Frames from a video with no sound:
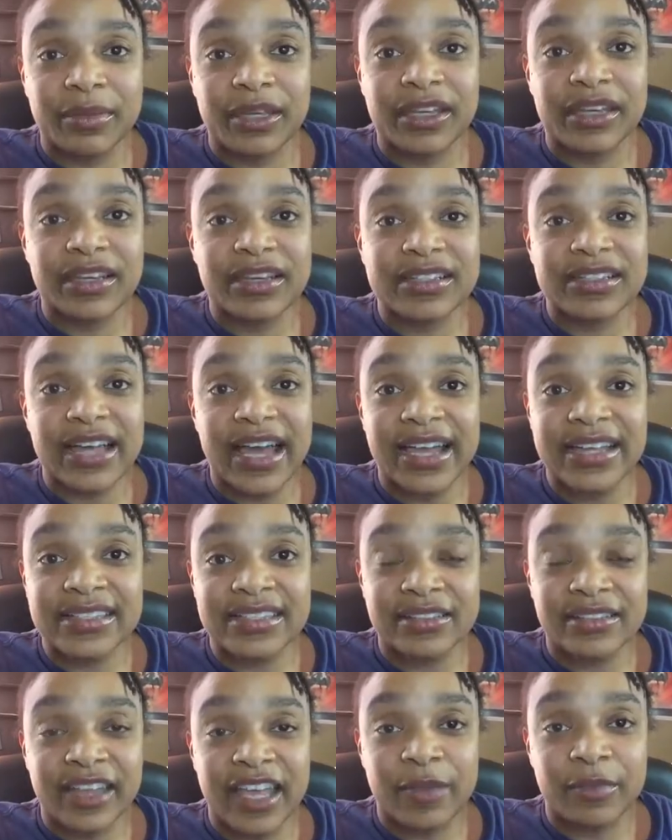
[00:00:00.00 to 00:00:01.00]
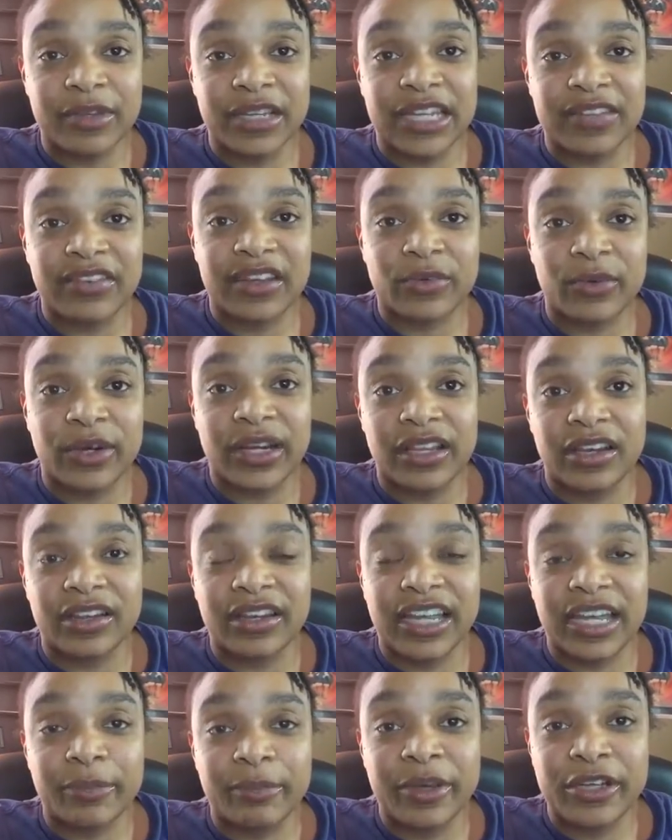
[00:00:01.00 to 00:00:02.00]
because I still can't believe it when I
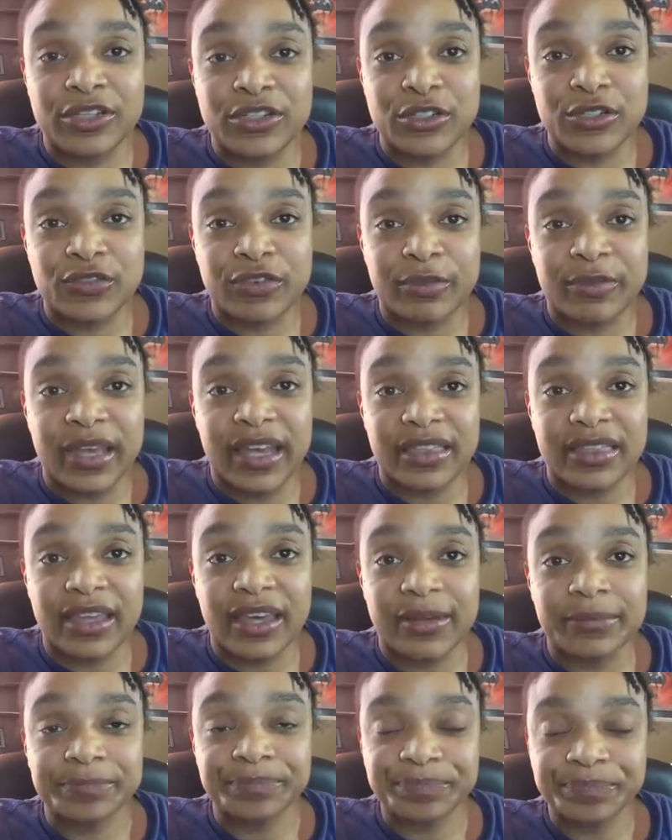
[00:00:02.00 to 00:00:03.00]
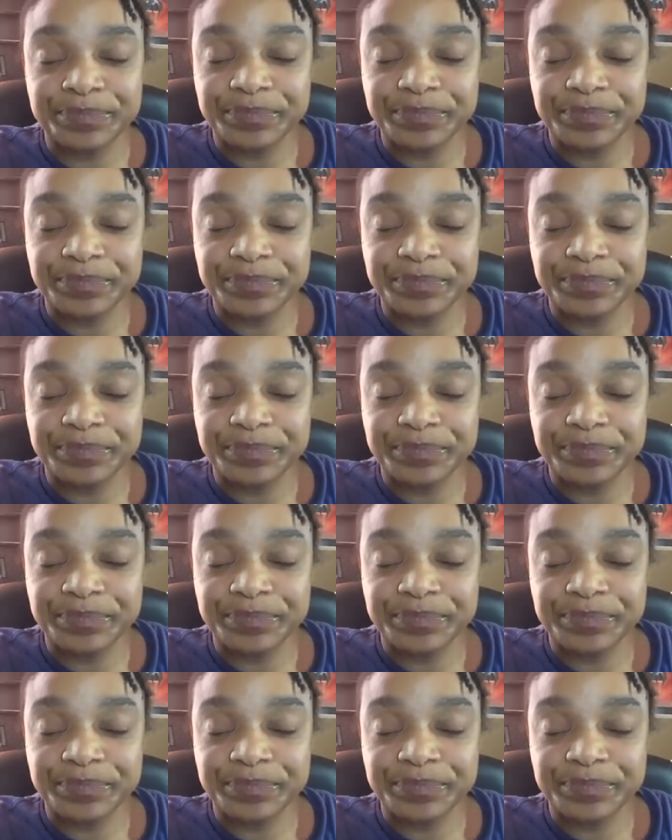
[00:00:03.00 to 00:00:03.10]
look at pictures from back then.